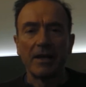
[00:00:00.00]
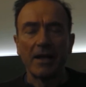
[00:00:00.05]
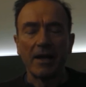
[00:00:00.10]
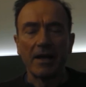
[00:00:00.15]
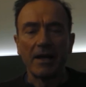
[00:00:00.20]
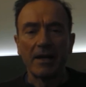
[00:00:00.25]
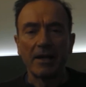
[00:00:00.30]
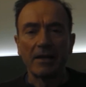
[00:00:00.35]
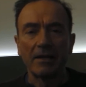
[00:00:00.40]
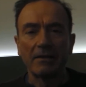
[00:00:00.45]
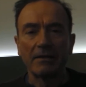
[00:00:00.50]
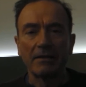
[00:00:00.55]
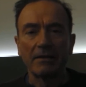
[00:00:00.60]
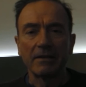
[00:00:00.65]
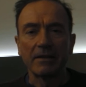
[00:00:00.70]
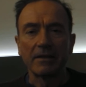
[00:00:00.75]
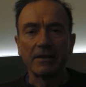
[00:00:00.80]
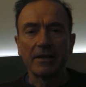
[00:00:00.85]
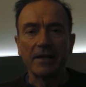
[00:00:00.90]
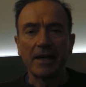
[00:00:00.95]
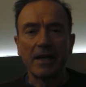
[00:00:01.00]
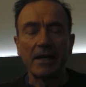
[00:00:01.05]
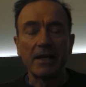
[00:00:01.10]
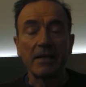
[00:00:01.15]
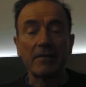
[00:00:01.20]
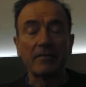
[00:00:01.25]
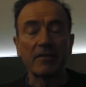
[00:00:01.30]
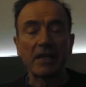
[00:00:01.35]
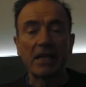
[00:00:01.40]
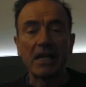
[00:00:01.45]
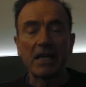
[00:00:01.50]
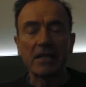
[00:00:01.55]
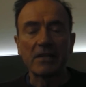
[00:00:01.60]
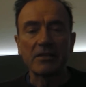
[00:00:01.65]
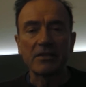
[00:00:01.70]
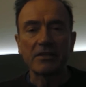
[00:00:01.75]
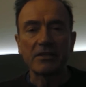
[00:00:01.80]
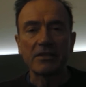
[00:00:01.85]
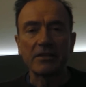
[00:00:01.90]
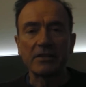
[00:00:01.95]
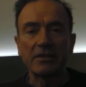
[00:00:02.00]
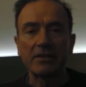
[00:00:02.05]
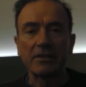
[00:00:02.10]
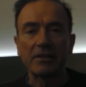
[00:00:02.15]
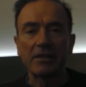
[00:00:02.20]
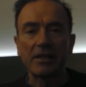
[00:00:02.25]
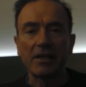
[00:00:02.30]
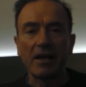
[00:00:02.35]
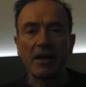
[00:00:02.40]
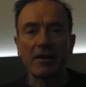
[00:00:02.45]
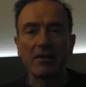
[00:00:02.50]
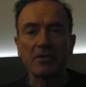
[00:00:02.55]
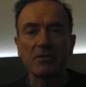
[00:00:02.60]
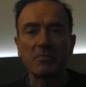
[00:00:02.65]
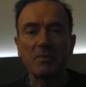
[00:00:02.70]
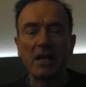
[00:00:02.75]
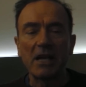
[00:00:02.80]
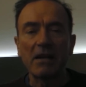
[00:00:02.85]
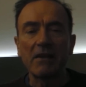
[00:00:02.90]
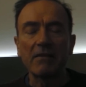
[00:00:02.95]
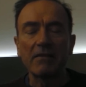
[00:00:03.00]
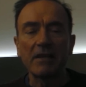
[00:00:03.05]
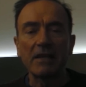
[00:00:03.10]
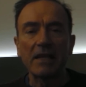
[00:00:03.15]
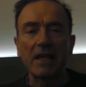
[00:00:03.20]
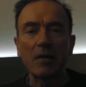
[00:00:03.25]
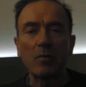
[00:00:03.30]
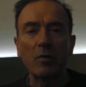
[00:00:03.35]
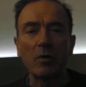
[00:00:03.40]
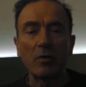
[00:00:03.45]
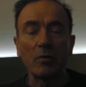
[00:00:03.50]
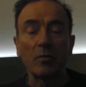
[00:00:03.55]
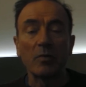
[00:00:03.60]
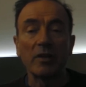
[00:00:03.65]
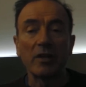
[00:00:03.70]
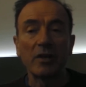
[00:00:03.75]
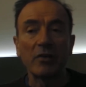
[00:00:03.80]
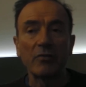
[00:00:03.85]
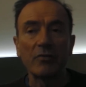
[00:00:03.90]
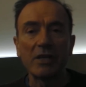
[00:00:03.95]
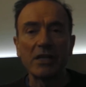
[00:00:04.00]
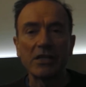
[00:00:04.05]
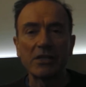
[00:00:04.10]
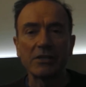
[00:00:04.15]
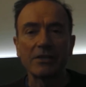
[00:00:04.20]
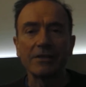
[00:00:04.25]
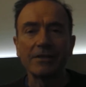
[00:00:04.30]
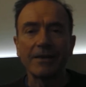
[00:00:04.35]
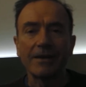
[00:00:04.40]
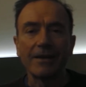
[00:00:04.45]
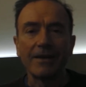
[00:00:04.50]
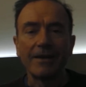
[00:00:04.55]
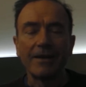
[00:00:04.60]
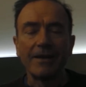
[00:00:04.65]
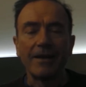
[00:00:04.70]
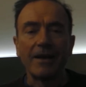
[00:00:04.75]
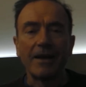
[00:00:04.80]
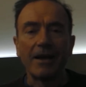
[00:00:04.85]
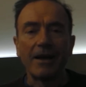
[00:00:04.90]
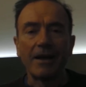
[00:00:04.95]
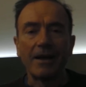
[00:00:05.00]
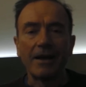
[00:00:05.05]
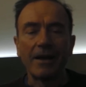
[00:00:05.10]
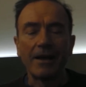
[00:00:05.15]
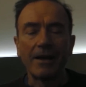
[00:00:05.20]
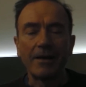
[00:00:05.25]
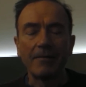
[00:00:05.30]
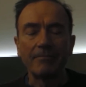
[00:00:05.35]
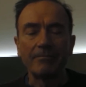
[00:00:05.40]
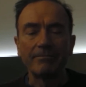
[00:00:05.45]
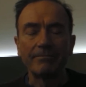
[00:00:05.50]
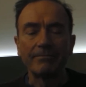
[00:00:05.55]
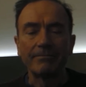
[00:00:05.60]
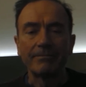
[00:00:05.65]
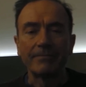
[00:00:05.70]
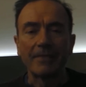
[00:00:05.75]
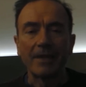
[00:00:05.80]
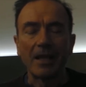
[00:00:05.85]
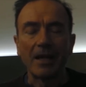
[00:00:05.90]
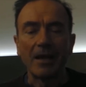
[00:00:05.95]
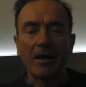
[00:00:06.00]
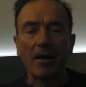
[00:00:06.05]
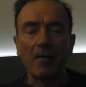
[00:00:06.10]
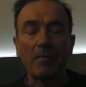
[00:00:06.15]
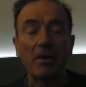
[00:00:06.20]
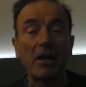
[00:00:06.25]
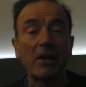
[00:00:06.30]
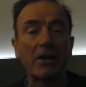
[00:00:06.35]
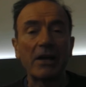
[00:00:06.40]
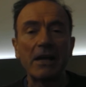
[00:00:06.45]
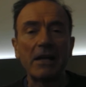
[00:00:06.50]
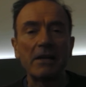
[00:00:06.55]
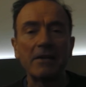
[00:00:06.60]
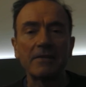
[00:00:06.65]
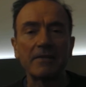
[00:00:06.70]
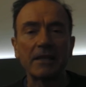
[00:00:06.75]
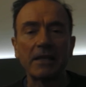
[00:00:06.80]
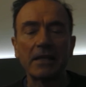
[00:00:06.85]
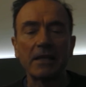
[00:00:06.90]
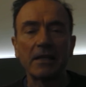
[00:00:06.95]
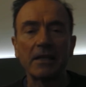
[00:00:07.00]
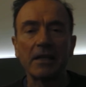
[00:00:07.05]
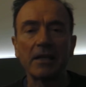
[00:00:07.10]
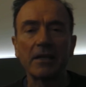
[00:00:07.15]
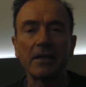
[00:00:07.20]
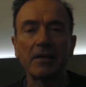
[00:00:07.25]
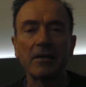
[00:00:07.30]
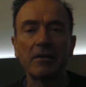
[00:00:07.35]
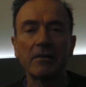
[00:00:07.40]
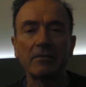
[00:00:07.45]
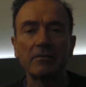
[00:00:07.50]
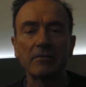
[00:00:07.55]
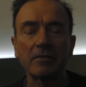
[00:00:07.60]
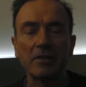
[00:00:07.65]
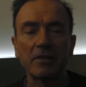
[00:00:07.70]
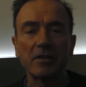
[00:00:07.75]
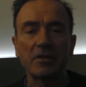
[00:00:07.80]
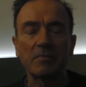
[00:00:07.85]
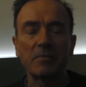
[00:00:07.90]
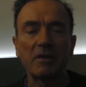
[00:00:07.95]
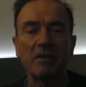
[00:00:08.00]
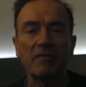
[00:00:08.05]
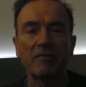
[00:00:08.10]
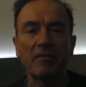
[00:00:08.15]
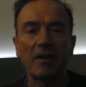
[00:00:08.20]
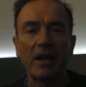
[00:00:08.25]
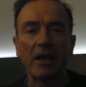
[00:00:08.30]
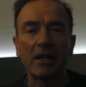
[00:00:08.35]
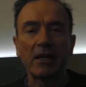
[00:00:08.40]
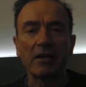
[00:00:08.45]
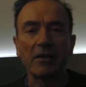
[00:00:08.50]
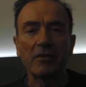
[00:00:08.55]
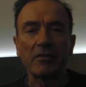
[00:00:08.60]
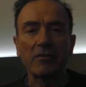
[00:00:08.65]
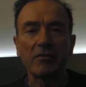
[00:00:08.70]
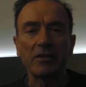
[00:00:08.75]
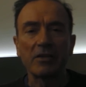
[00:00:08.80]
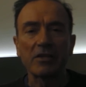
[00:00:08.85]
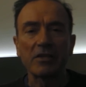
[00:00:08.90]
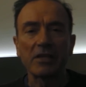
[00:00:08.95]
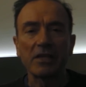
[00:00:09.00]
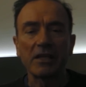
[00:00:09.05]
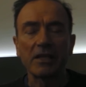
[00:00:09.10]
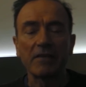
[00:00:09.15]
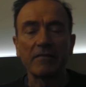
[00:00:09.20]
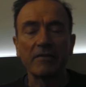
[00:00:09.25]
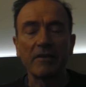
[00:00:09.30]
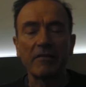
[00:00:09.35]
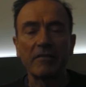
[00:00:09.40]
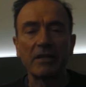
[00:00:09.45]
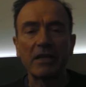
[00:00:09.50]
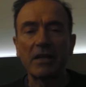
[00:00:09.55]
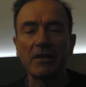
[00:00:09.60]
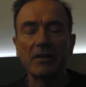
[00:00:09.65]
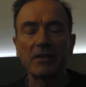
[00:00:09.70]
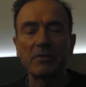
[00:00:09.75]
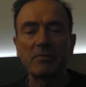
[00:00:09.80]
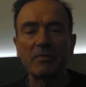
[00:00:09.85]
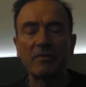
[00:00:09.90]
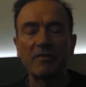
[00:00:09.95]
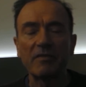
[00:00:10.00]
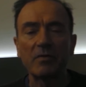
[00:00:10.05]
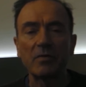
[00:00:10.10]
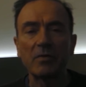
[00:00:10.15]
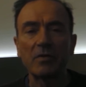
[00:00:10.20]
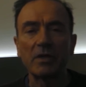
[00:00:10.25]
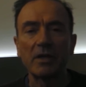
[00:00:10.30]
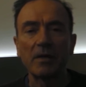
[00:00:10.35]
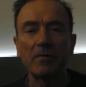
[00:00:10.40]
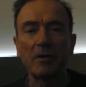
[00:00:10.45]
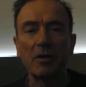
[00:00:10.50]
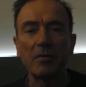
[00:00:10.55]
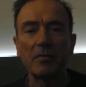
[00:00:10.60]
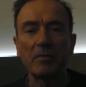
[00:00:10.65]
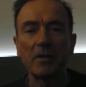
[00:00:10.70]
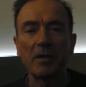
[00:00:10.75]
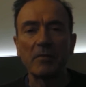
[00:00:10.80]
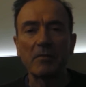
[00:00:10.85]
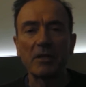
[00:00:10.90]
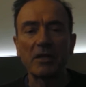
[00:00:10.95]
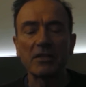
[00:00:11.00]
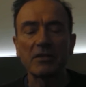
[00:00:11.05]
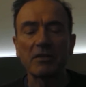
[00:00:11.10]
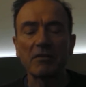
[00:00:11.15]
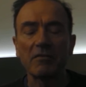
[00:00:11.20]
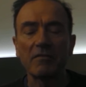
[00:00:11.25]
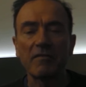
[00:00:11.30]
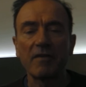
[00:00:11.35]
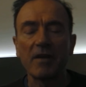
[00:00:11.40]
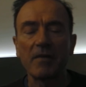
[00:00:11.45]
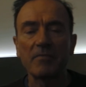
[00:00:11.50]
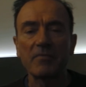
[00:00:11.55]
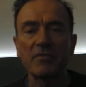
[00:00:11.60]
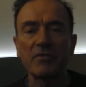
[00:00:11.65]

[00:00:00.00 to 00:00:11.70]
and any of the guests can ask me anything they want within reason about anything, and I'll speak frankly and honestly. I've never done this before, and I'm opening myself up